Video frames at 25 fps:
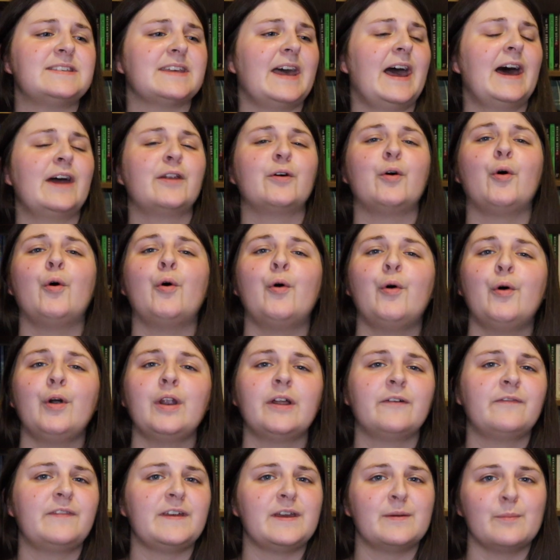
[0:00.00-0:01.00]
I had
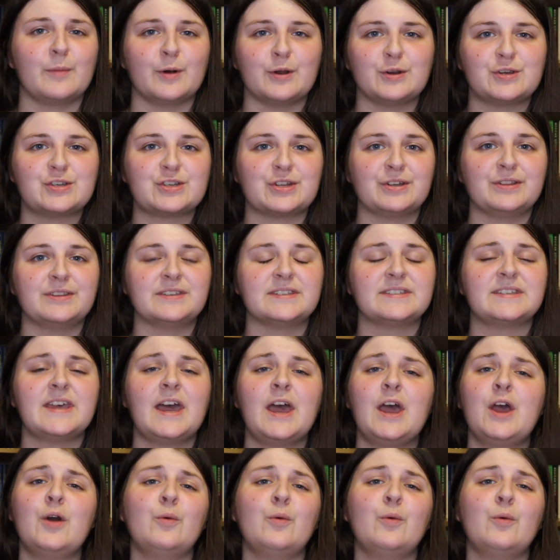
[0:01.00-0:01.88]
all of the emotions,